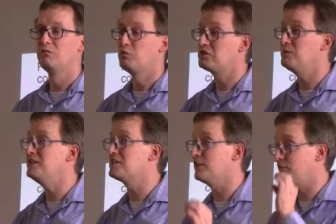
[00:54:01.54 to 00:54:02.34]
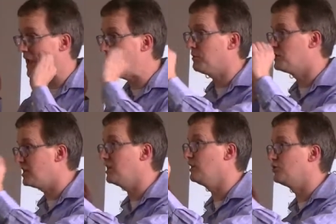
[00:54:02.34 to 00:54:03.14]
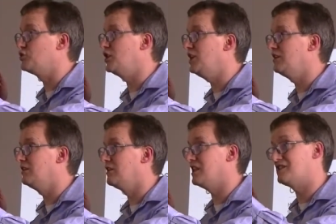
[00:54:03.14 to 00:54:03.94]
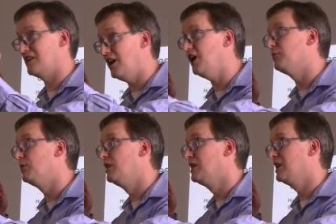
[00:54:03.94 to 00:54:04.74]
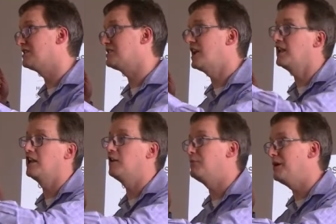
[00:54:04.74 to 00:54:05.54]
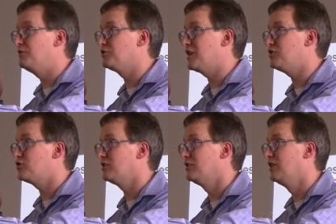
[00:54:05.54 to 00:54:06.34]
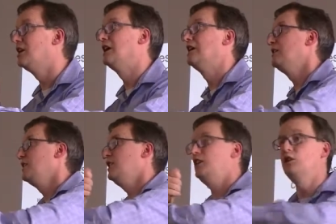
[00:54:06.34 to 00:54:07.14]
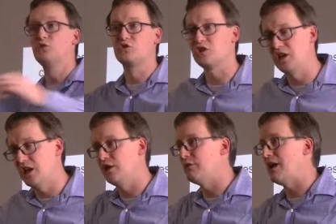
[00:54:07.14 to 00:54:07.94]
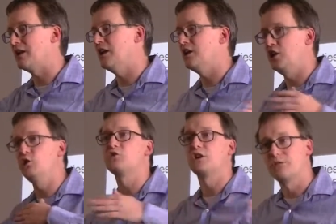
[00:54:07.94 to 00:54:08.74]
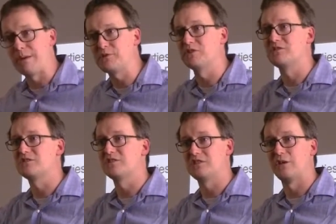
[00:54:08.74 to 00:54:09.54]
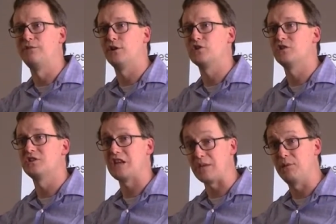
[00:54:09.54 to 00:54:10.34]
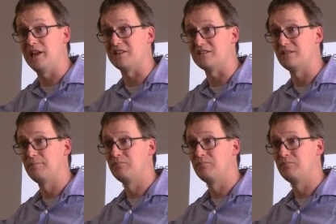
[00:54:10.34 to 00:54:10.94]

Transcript: Which means that if a particular gene that's a hub gets taken out by mutation, huge interruptions to cell function take place.